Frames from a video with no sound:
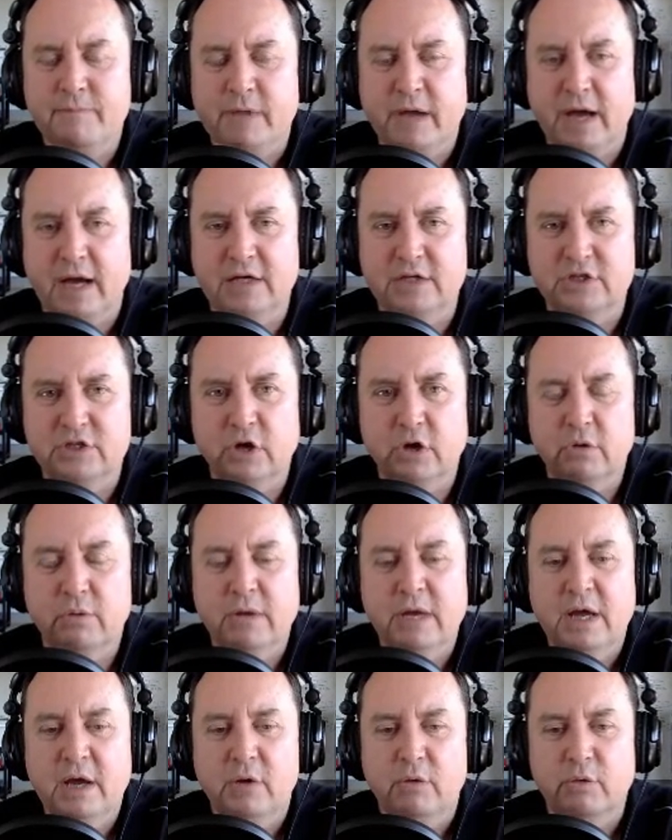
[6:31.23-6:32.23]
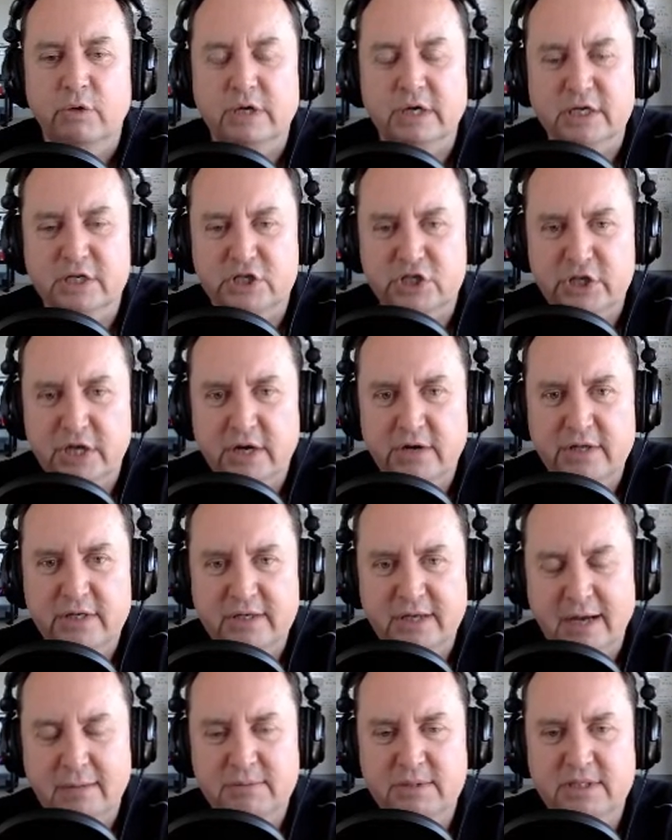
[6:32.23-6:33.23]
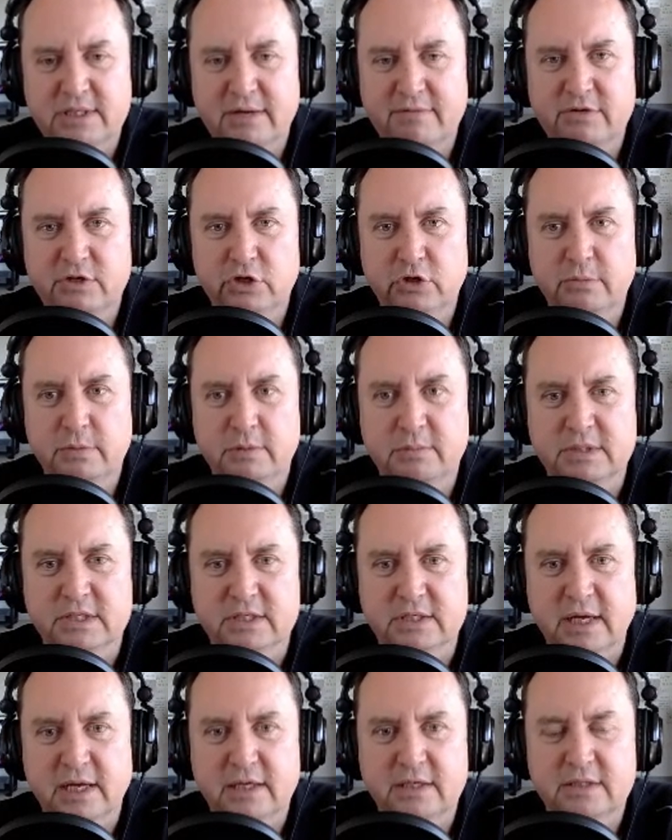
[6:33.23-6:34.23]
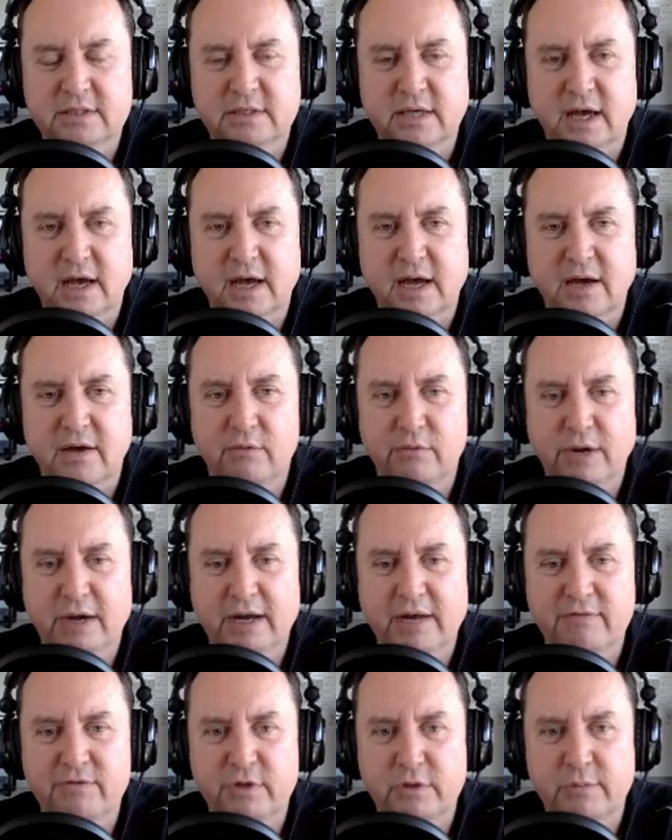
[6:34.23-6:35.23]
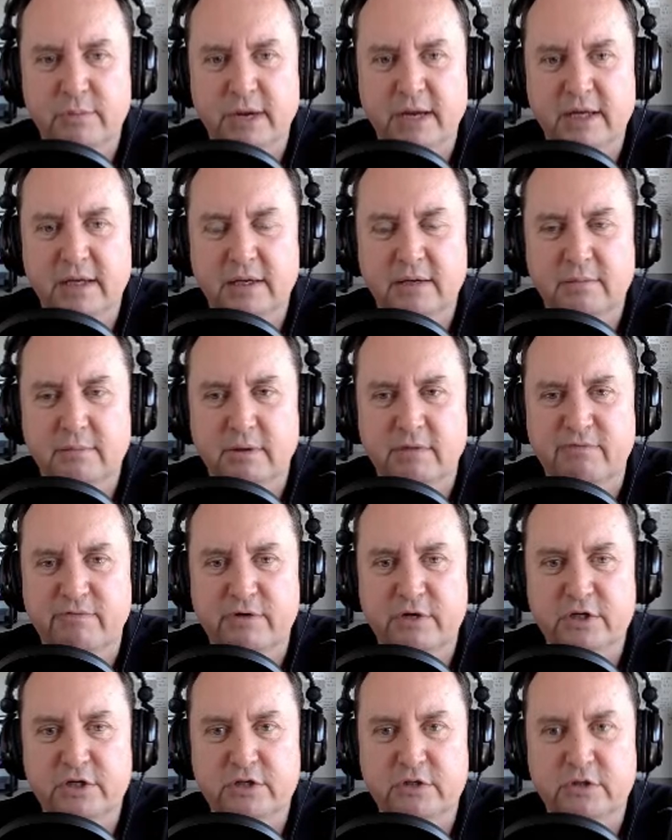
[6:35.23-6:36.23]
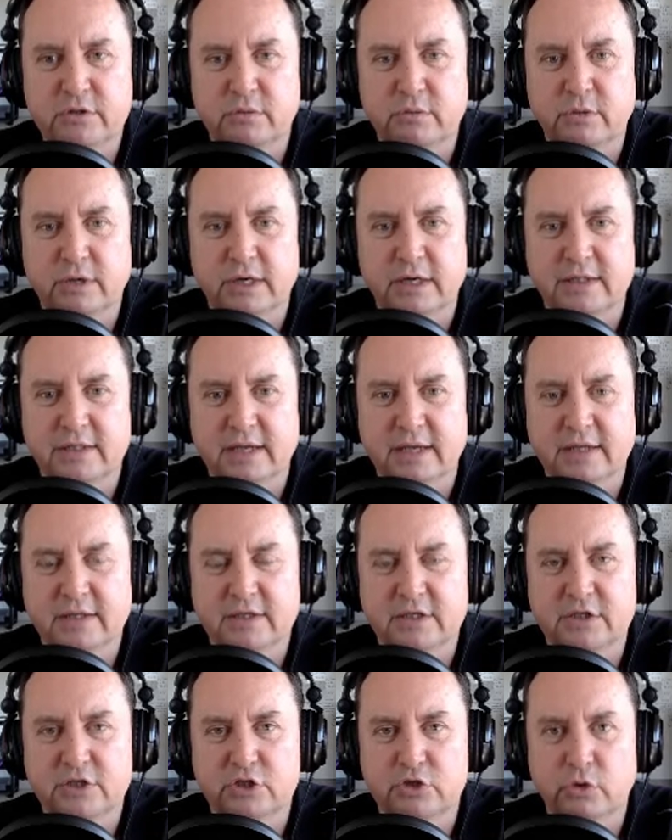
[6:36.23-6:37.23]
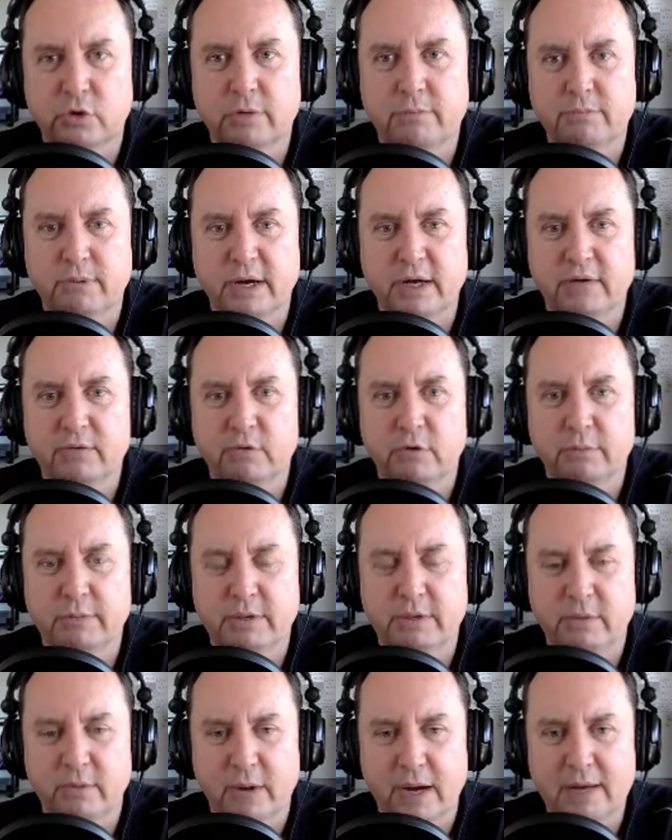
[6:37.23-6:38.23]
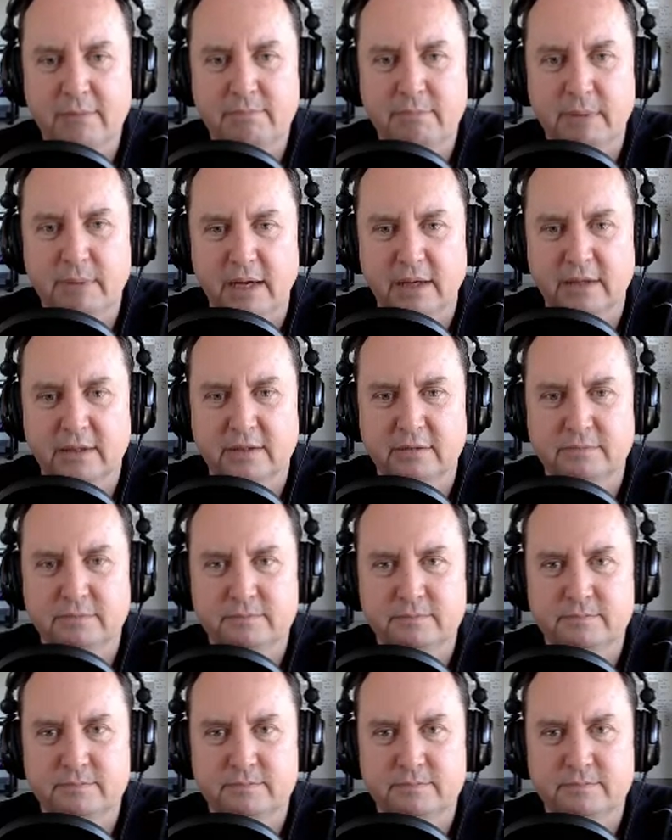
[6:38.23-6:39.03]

Uh, so we're going to share the top seven newbie mistakes uh, right after the break. But first, we're going to take this short break. We'll be right back.